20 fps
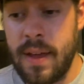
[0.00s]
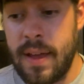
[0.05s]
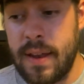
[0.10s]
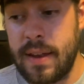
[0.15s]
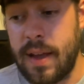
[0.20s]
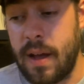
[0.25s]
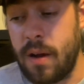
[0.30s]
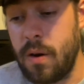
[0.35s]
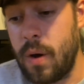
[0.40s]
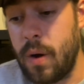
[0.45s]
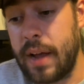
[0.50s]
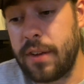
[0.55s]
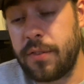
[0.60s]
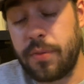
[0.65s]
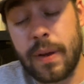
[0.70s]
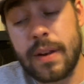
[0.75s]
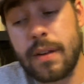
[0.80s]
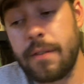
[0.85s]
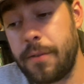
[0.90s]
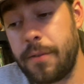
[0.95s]
Now, I
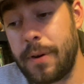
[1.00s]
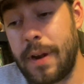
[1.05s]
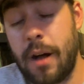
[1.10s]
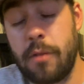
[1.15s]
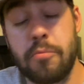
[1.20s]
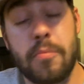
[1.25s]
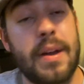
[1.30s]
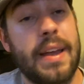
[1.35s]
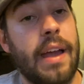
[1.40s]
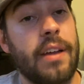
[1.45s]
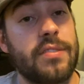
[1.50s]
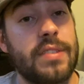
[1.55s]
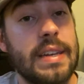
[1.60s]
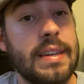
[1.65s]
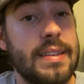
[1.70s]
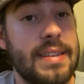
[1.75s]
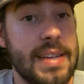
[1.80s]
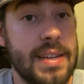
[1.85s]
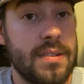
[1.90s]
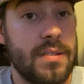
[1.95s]
traded for an album I actually
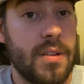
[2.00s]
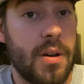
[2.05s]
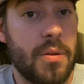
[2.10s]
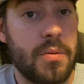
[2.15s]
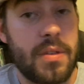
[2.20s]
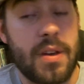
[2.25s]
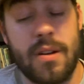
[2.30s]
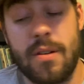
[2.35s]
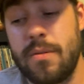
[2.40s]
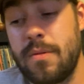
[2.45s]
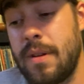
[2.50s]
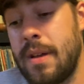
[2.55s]
did know, though.